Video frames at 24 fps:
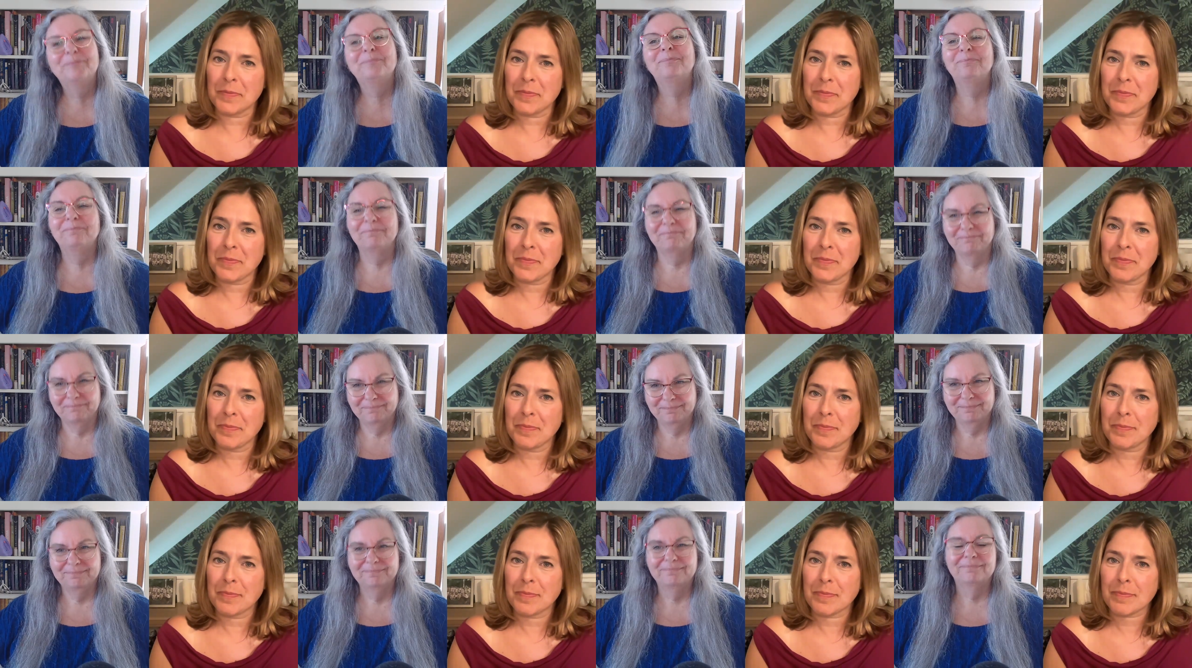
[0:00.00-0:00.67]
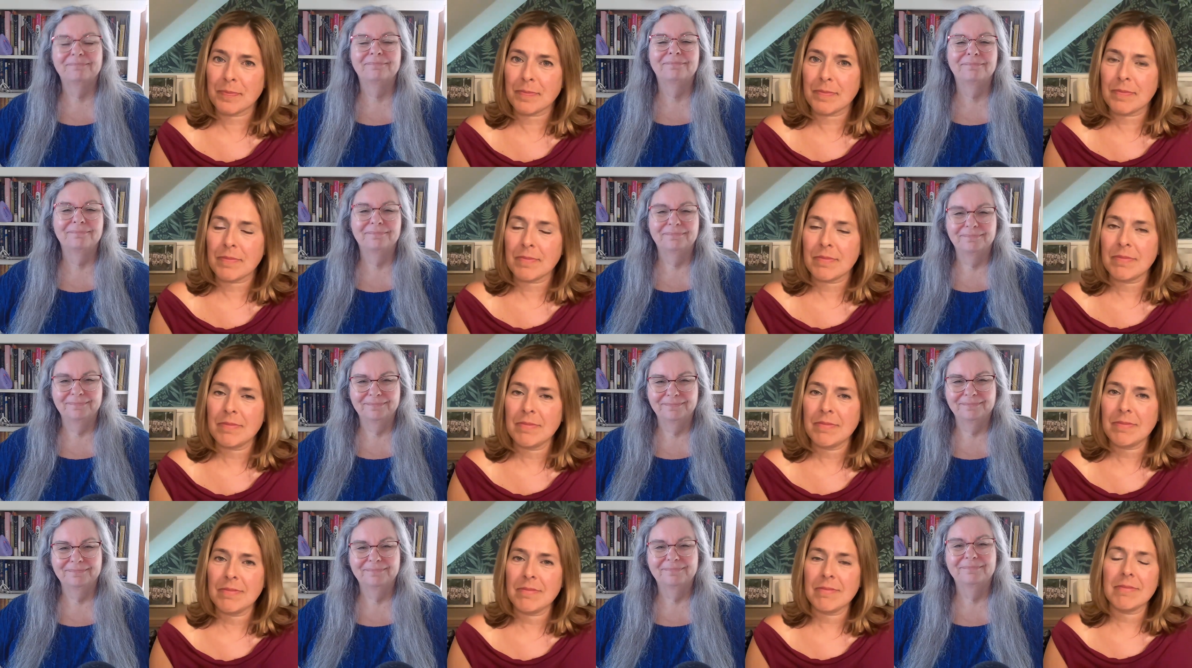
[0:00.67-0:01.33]

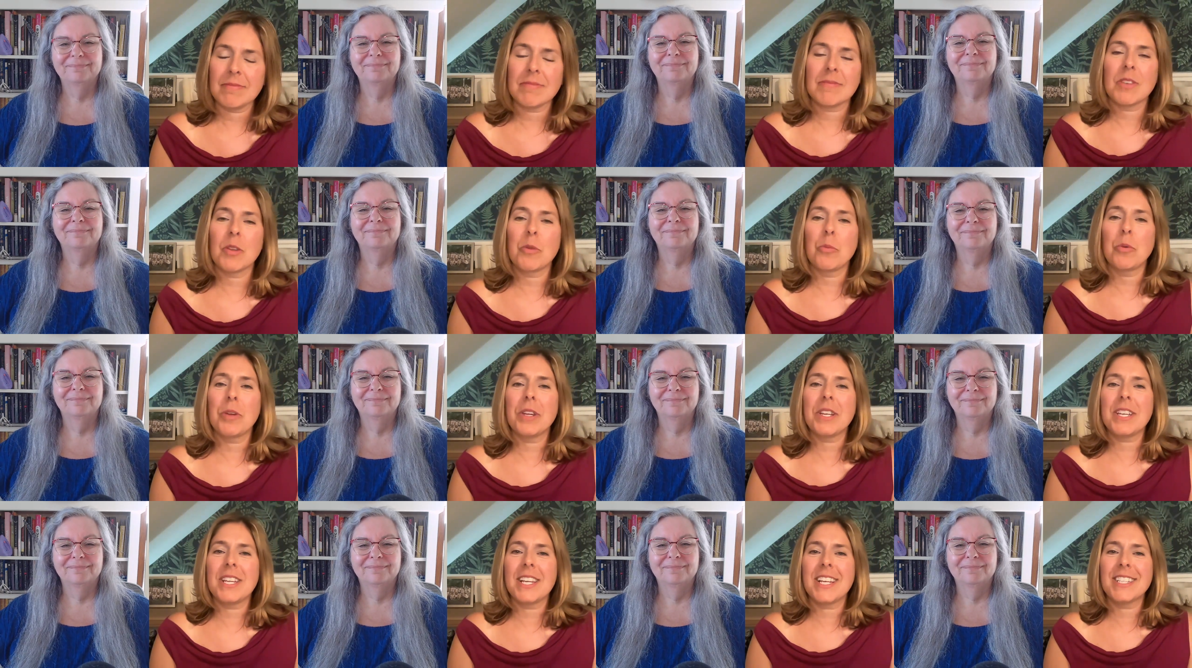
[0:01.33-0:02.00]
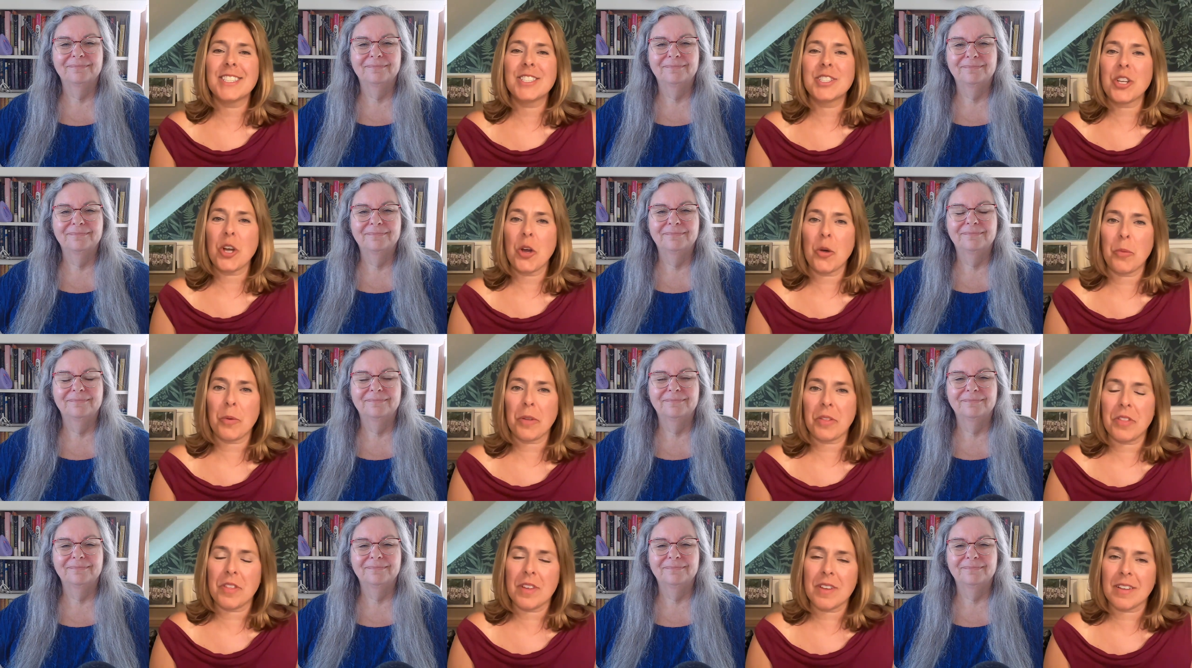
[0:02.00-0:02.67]
Speaker 1: Mm-hmm. We need to go
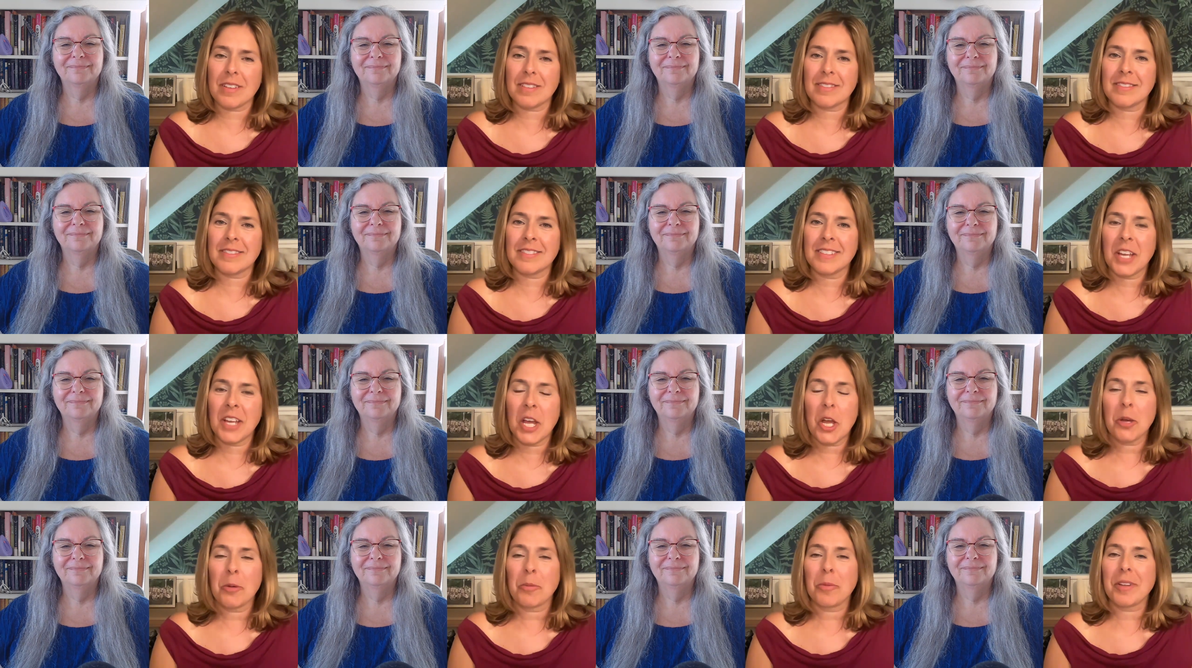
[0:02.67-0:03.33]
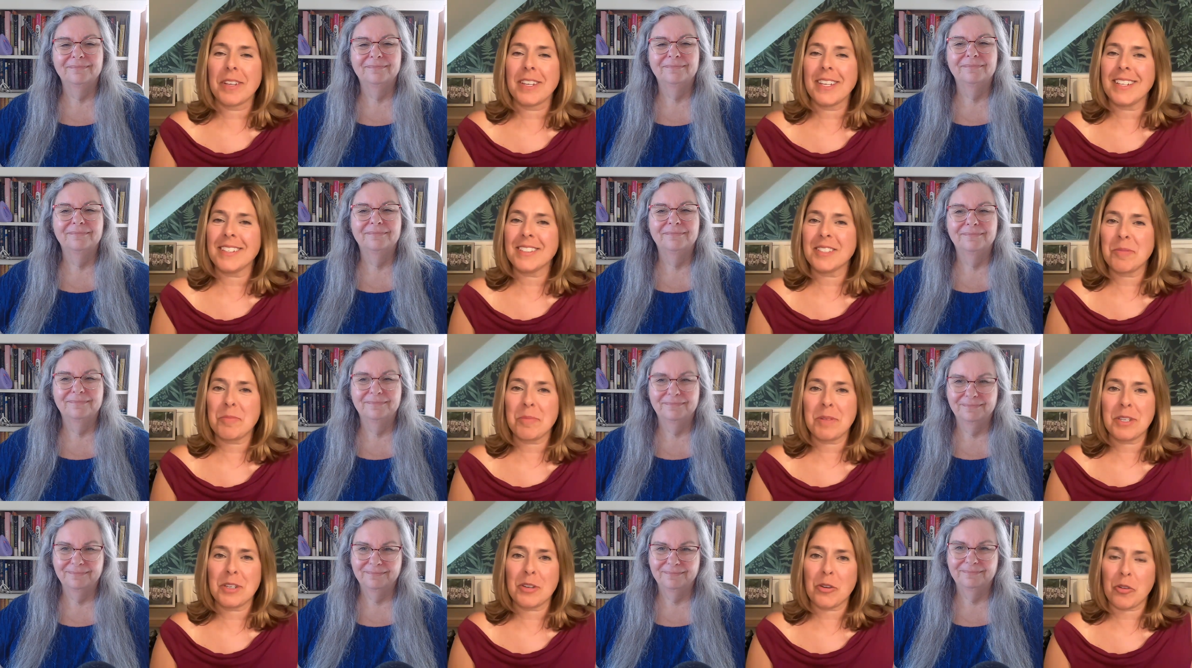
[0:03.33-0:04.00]
within, we need to
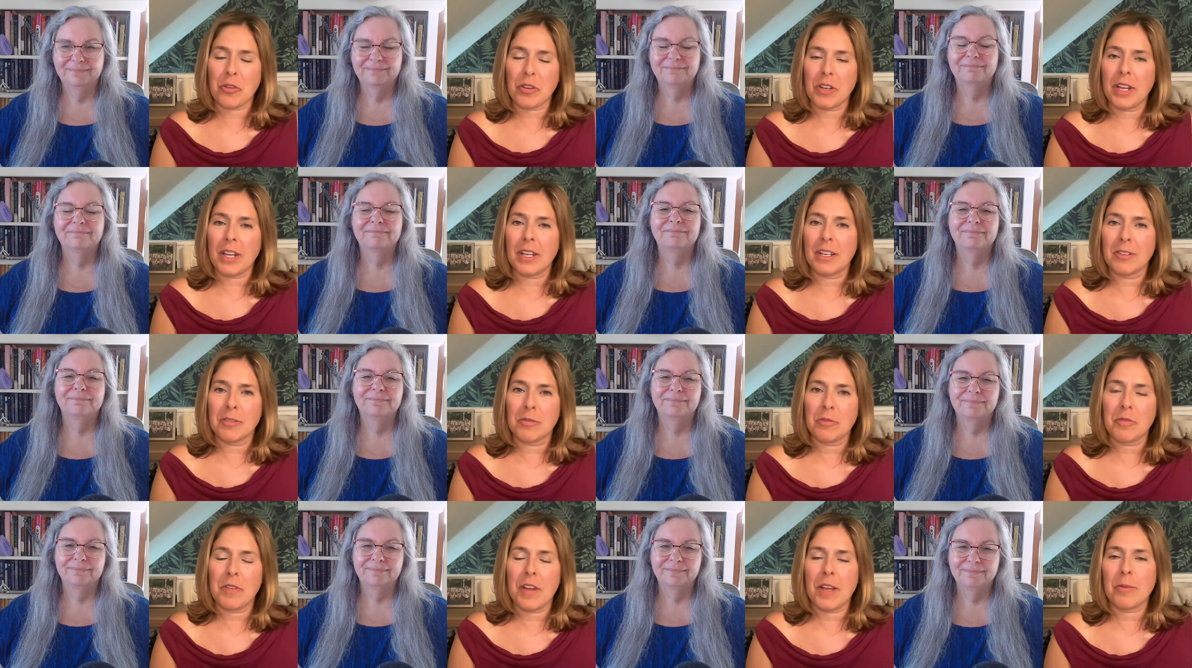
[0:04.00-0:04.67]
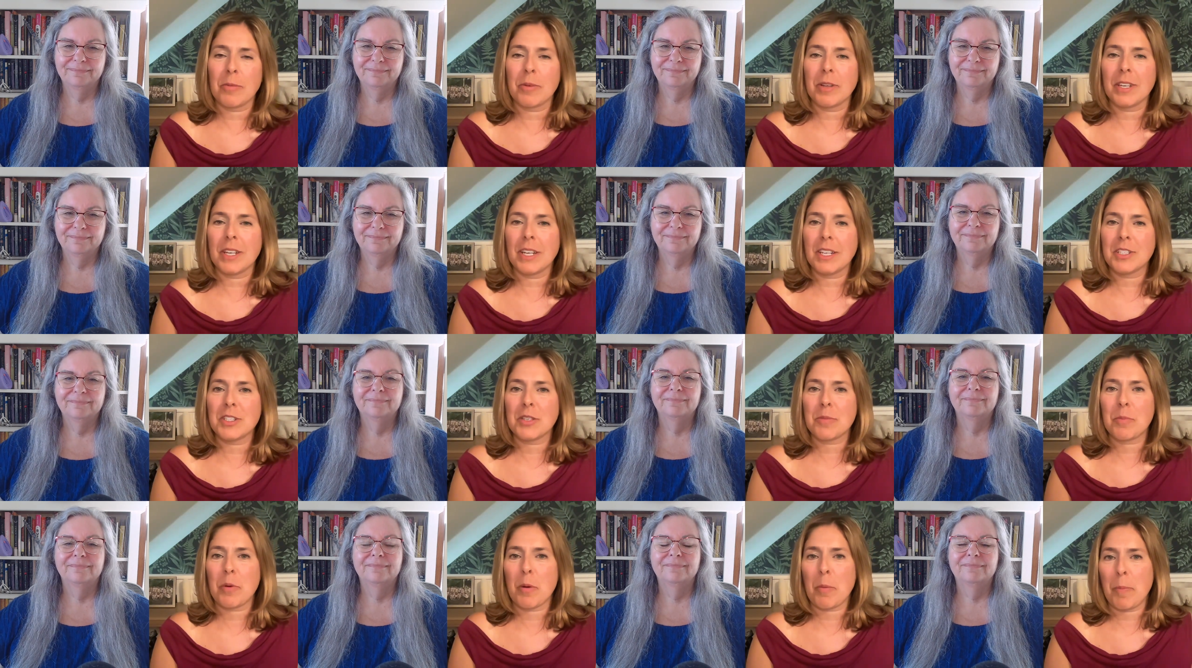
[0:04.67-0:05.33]
be creative, and we need
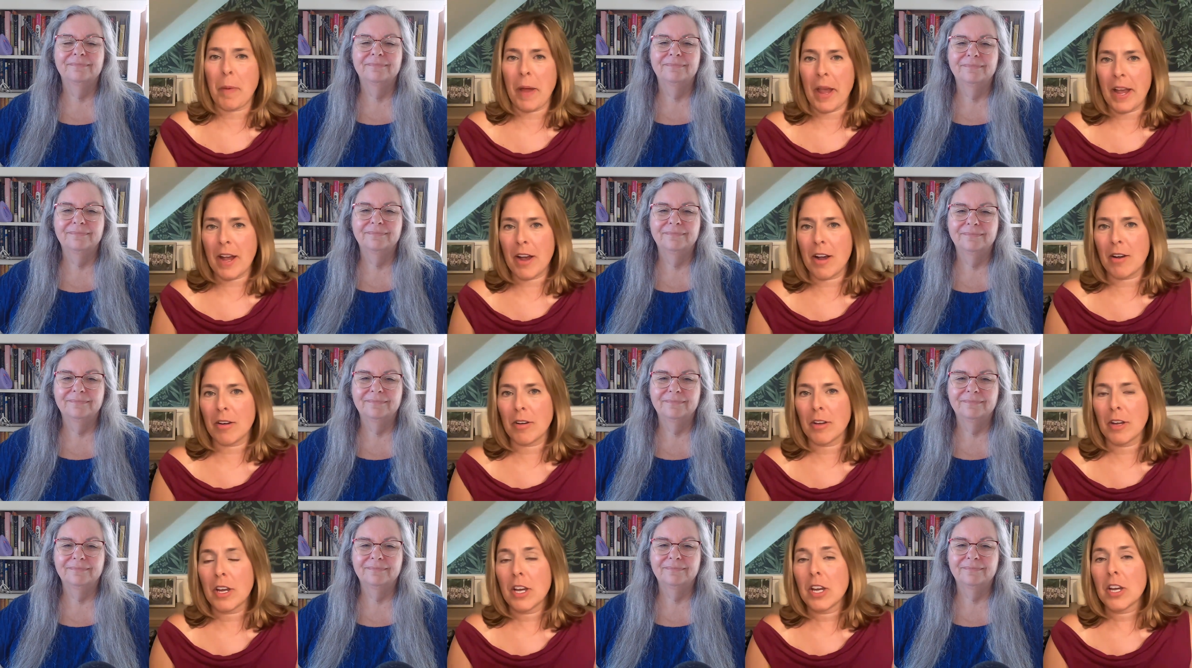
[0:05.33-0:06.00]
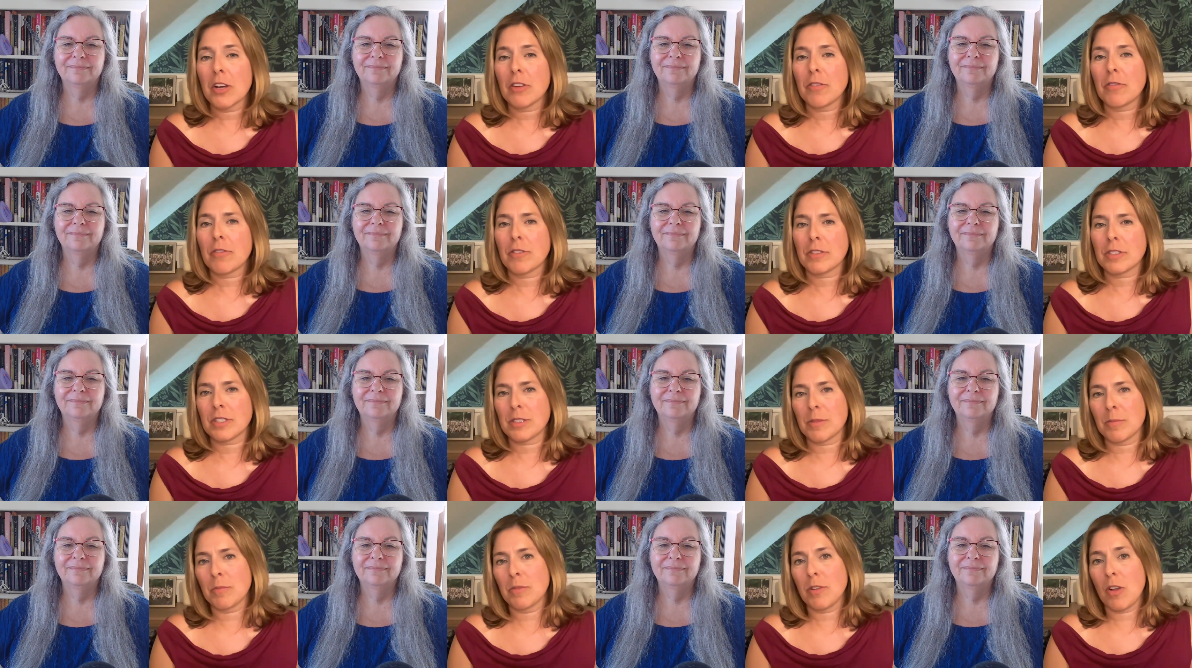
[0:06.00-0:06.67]
to prepare for
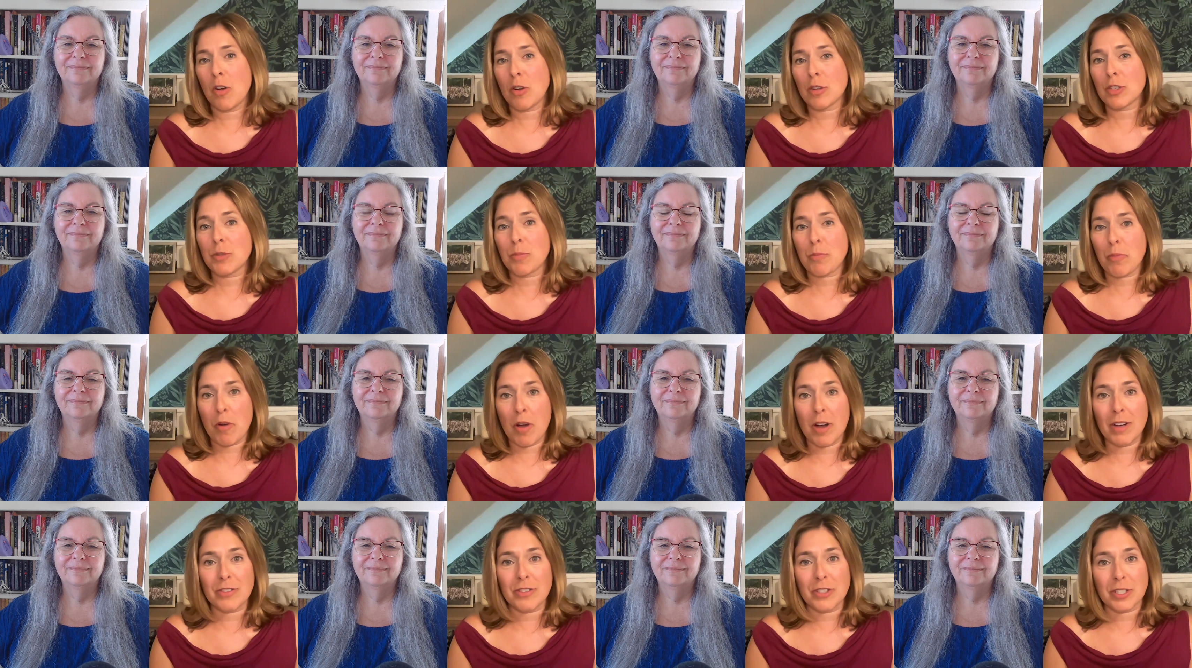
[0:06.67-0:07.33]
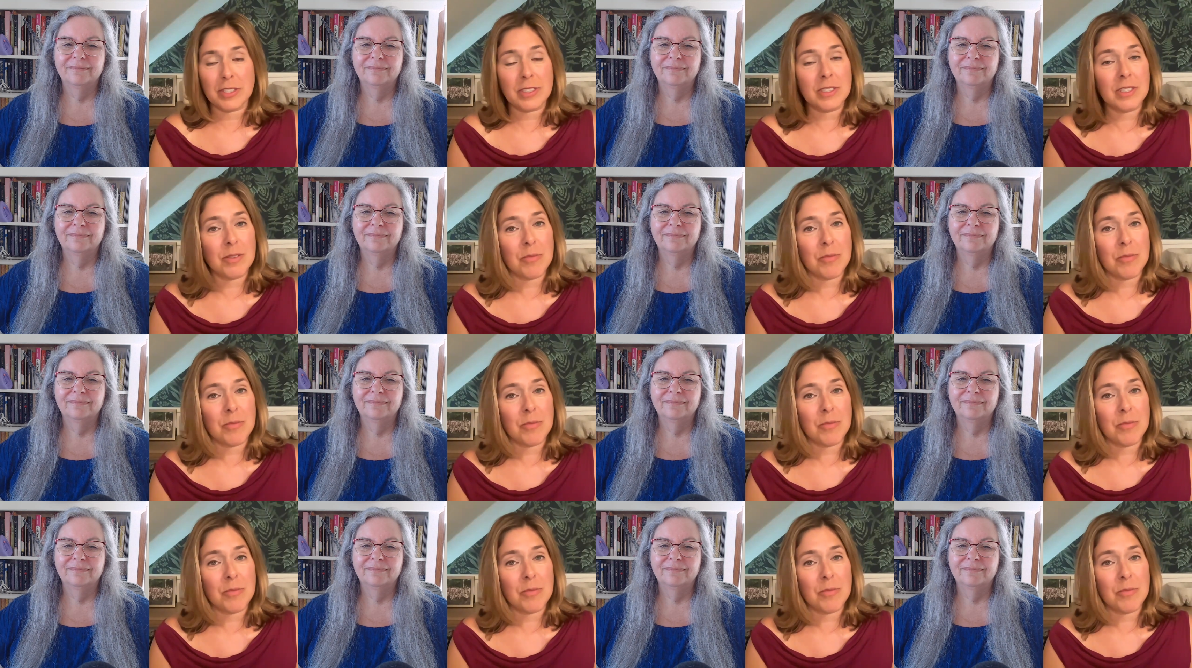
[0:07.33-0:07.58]
some large projects that